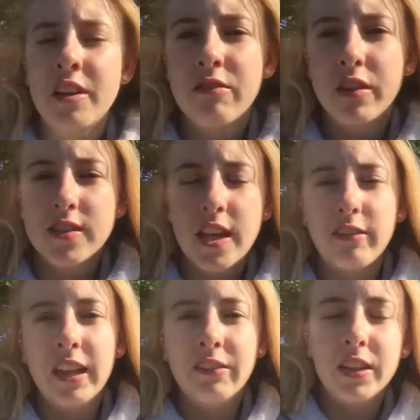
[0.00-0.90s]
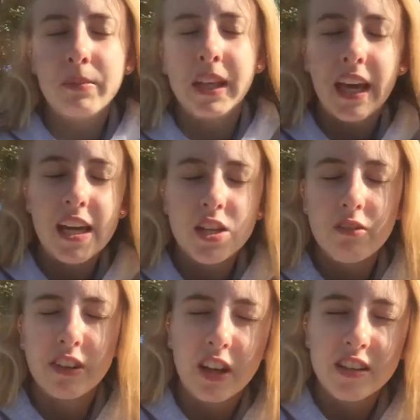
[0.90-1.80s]
didn't feel safe leaving them in a cage
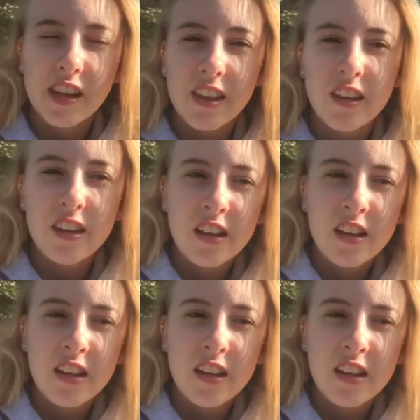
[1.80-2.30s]
overnight together,